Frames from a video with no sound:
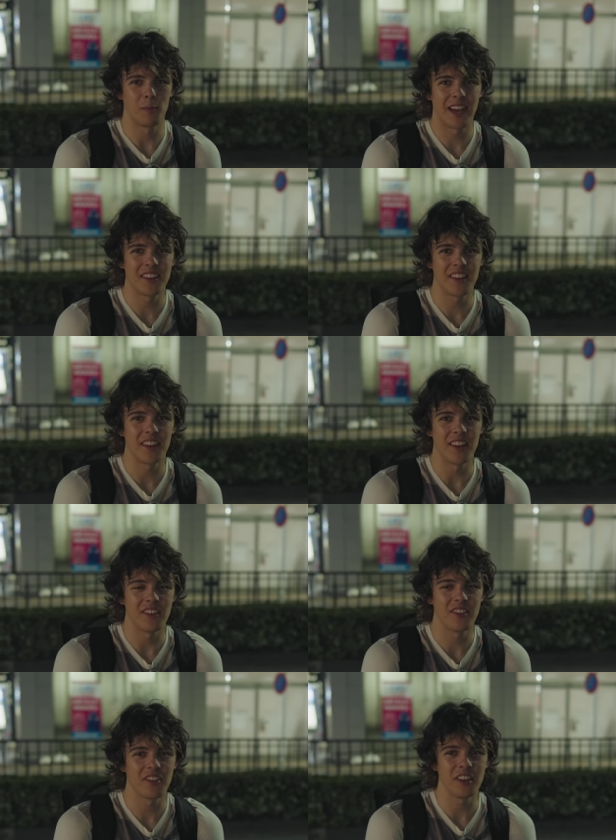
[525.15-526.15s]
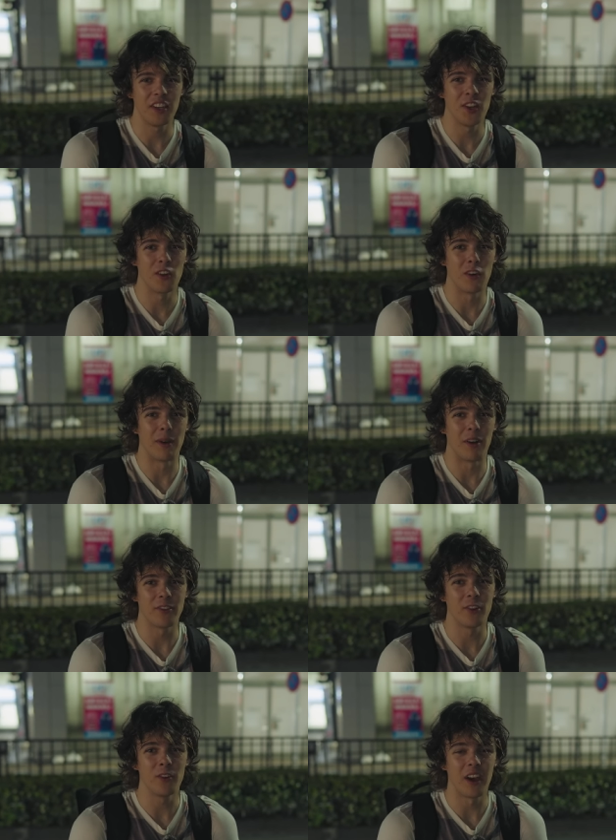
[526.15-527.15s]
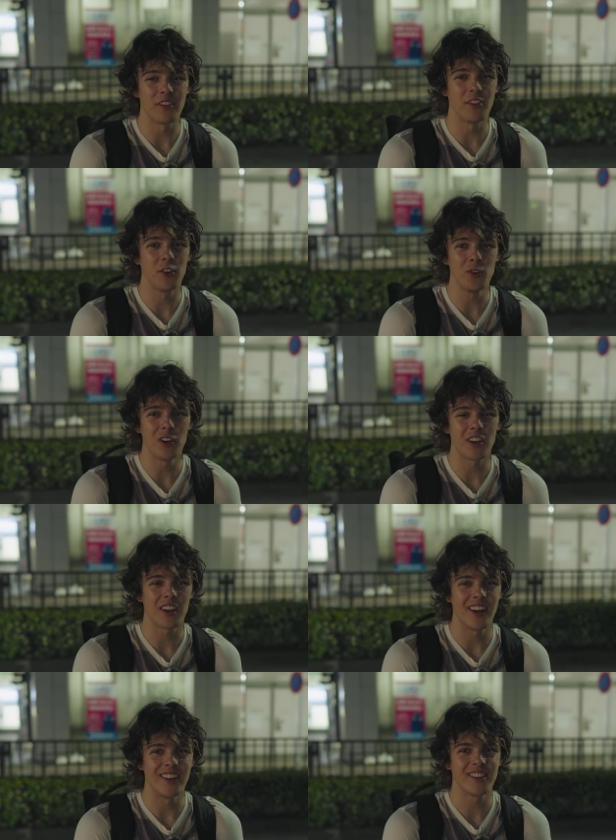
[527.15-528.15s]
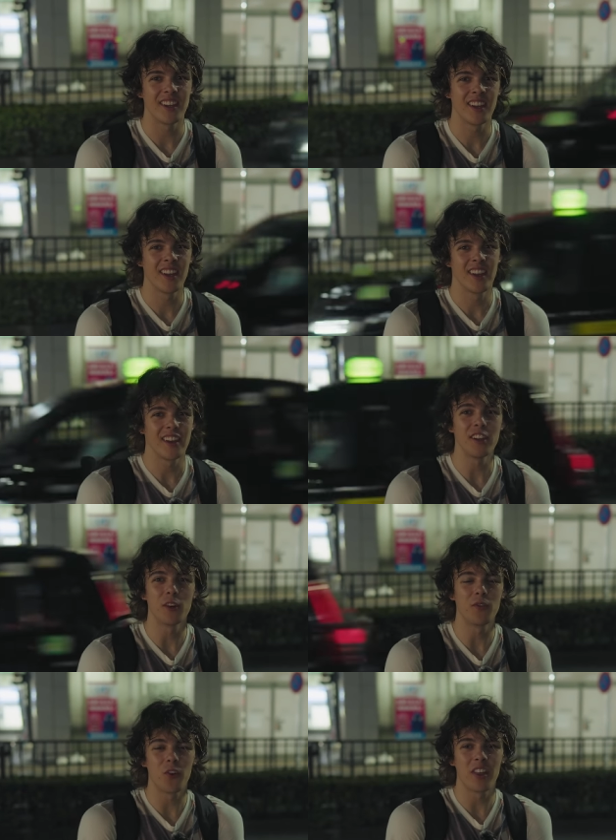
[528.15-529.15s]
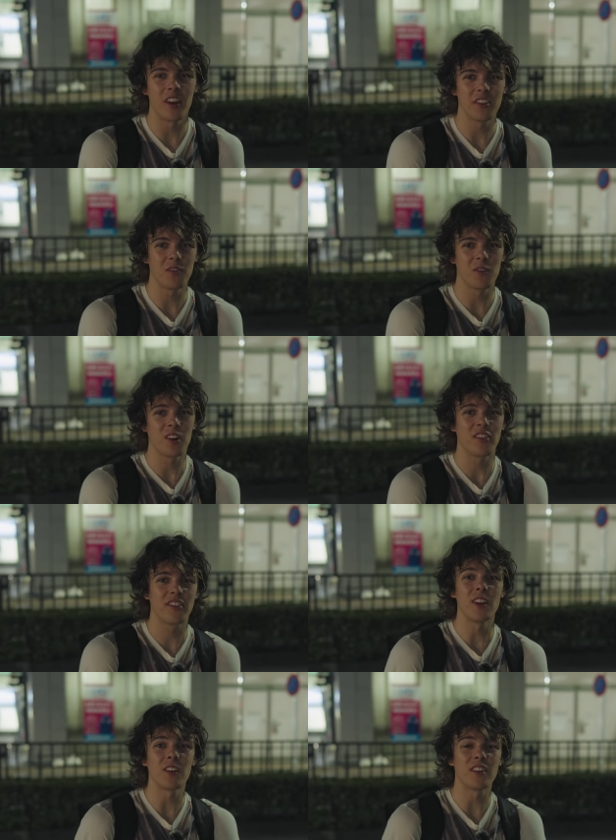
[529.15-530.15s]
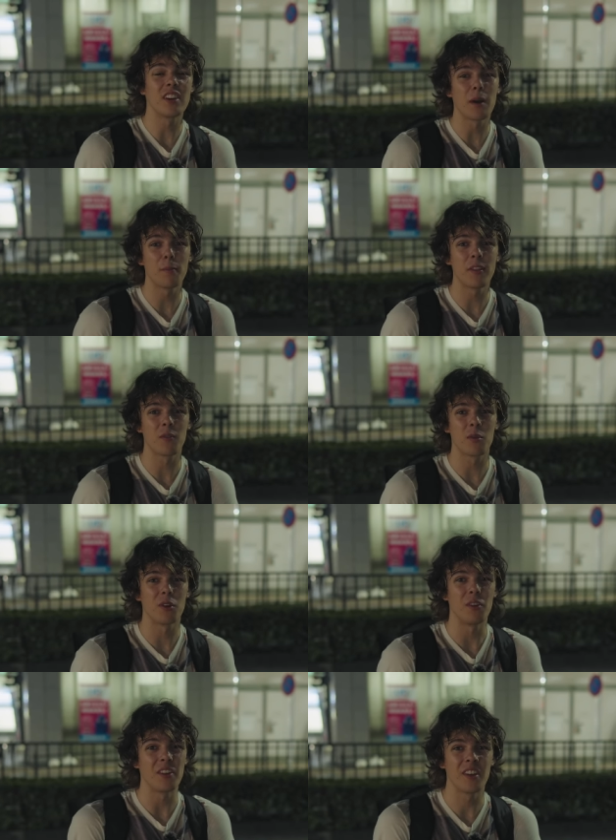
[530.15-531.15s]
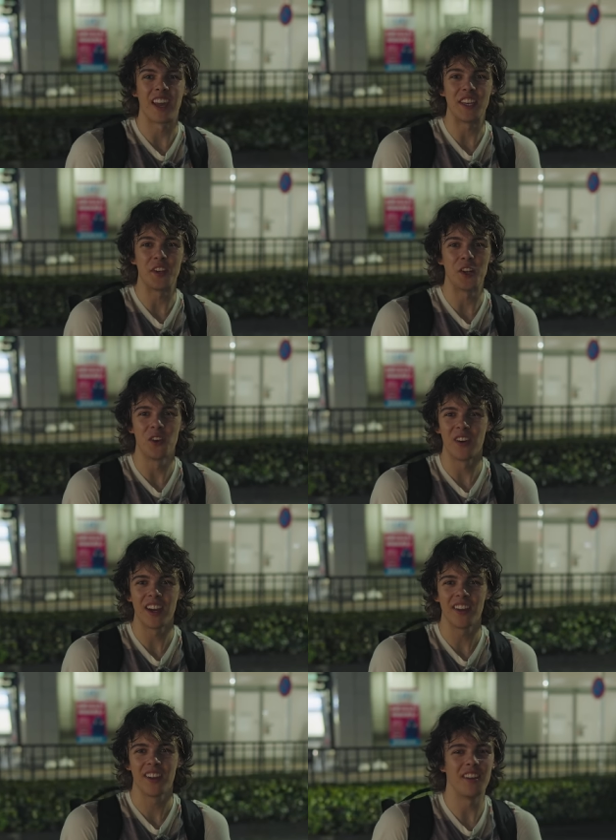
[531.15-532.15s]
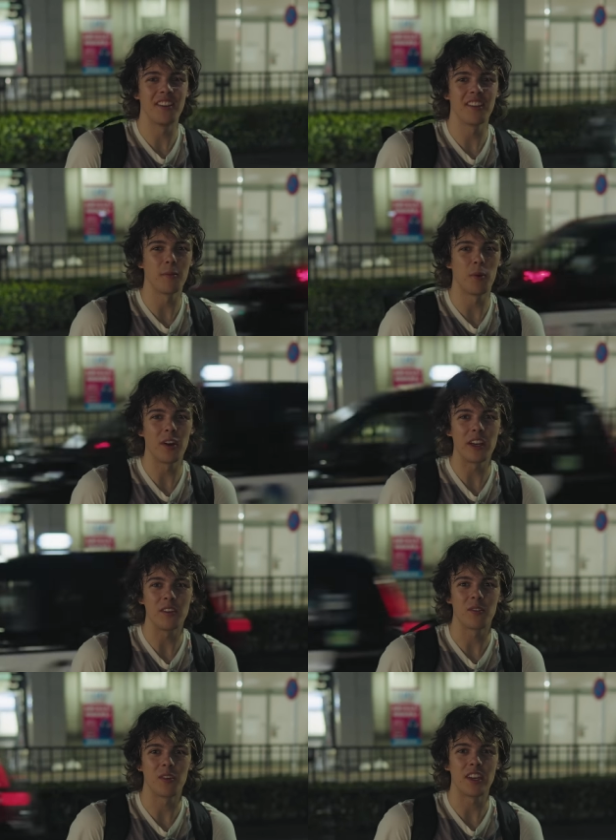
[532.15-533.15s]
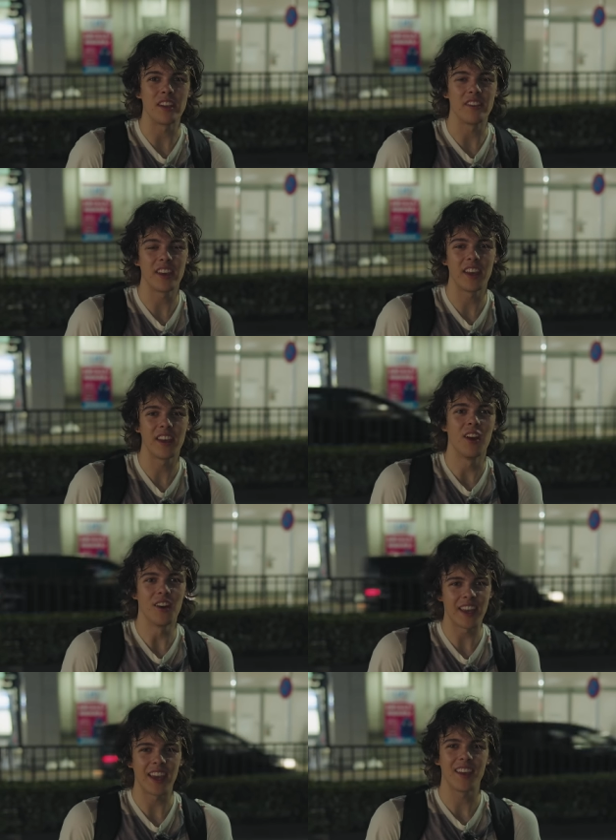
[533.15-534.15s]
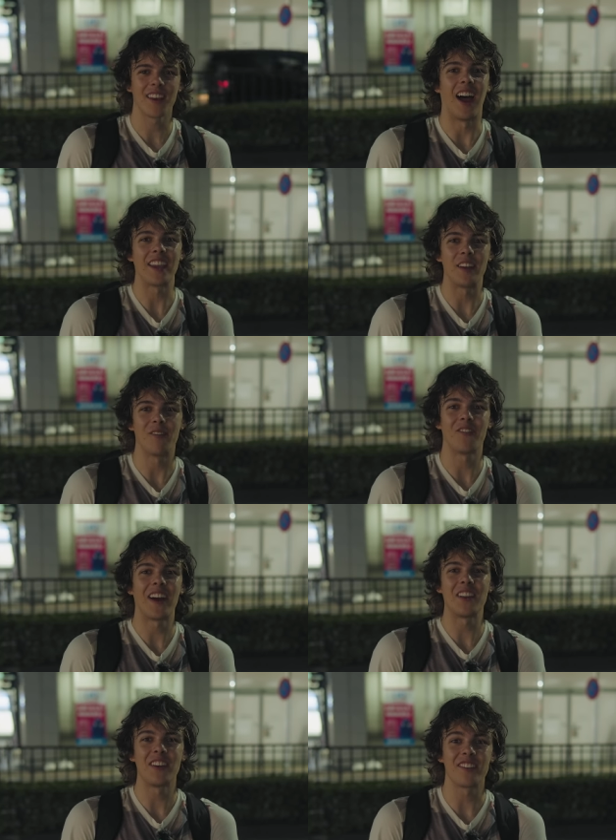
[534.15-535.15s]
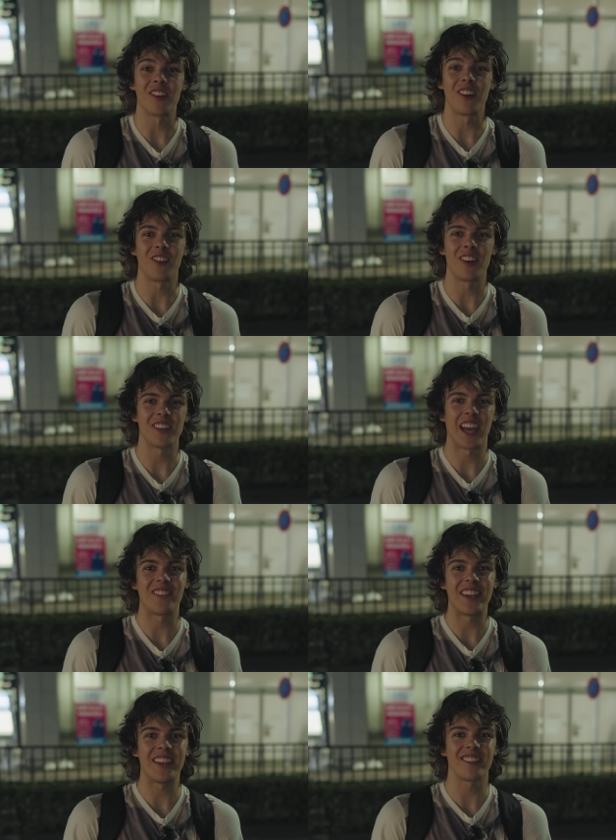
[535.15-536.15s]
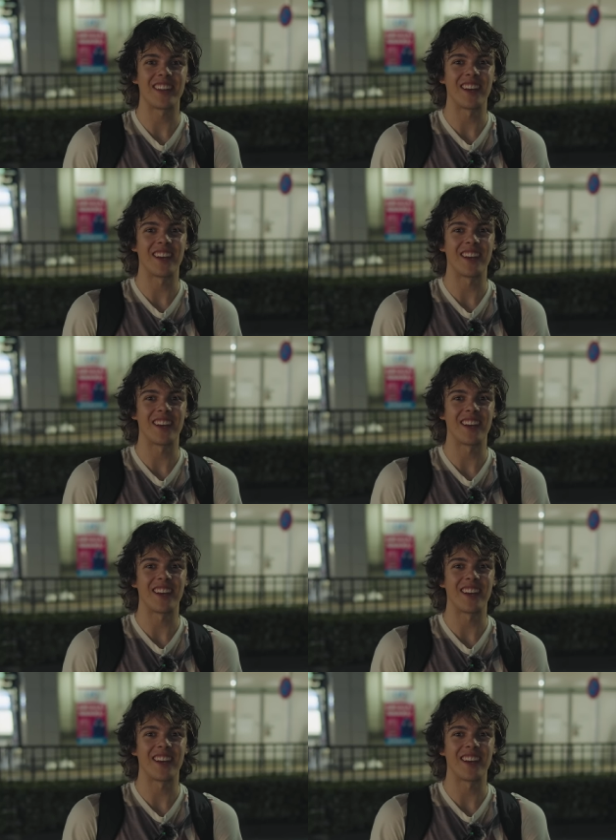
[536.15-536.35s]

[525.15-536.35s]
imagine this, you know about 2,200 kanji, you know 4,000 words, you're on top of the world, and you know know what? This is a point where you can say, okay, I can finally start learning Japanese